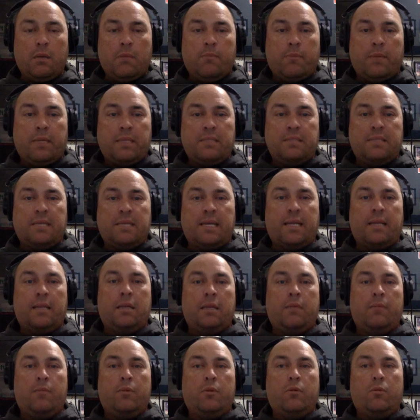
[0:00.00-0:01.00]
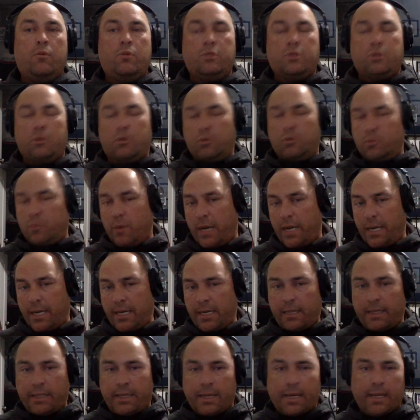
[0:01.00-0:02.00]
My second number, which goes right
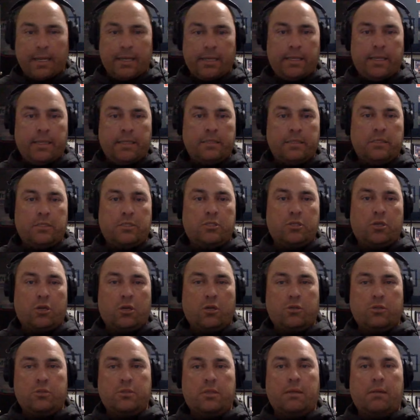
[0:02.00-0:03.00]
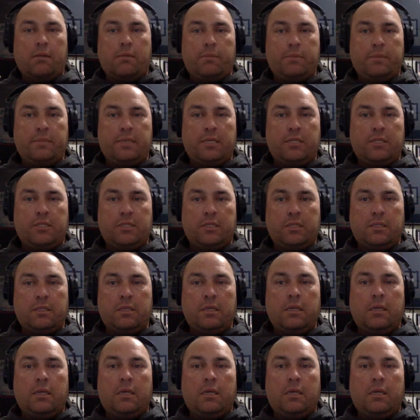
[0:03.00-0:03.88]
into that, is the Chargers' time of possession.